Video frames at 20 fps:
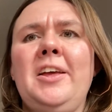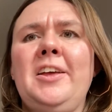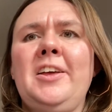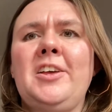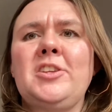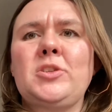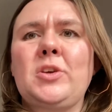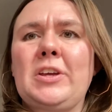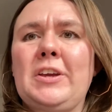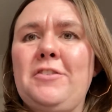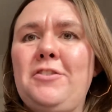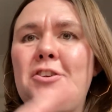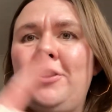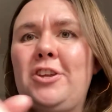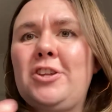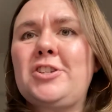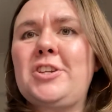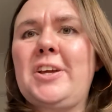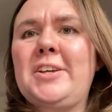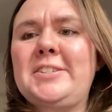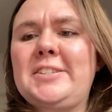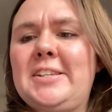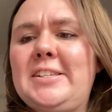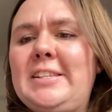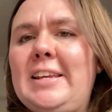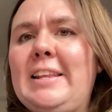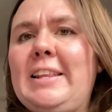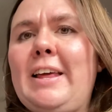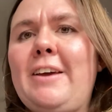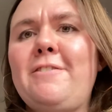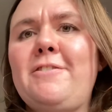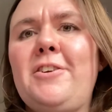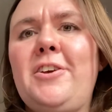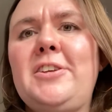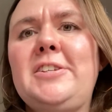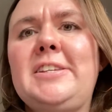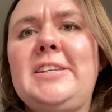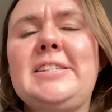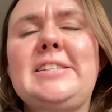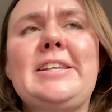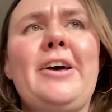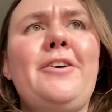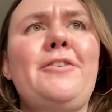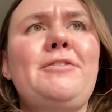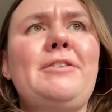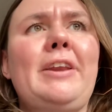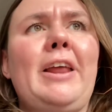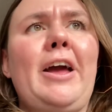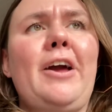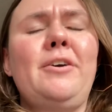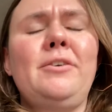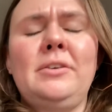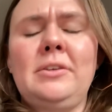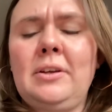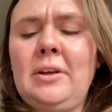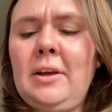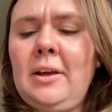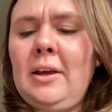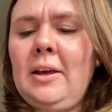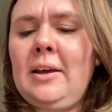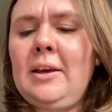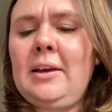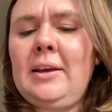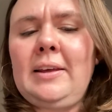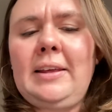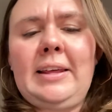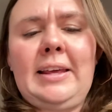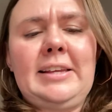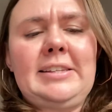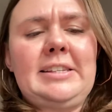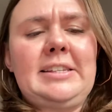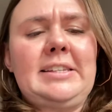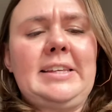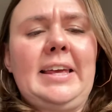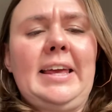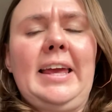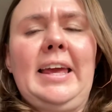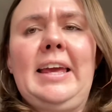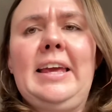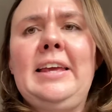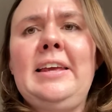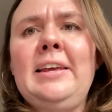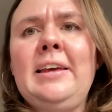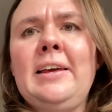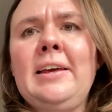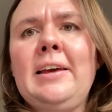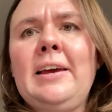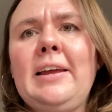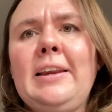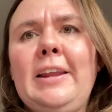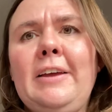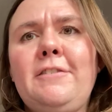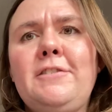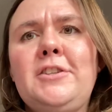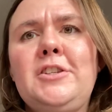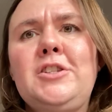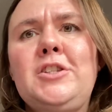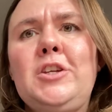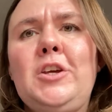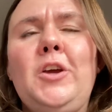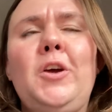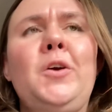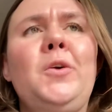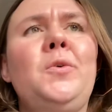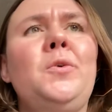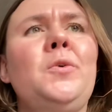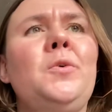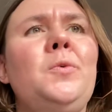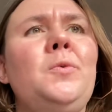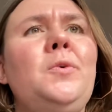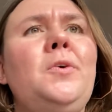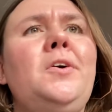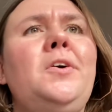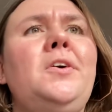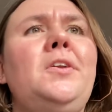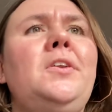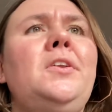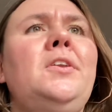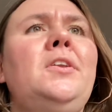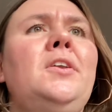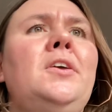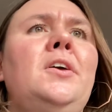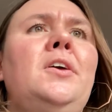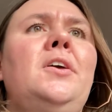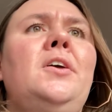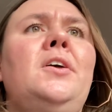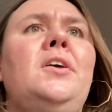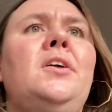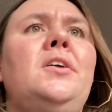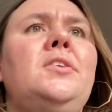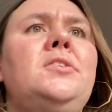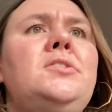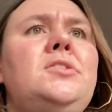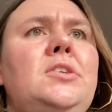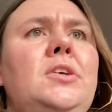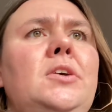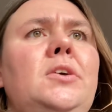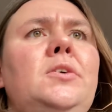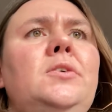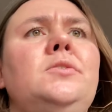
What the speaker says: So I'll give you the chance to sing that verse yourself now. Here's your E, and after 2, 1, 2.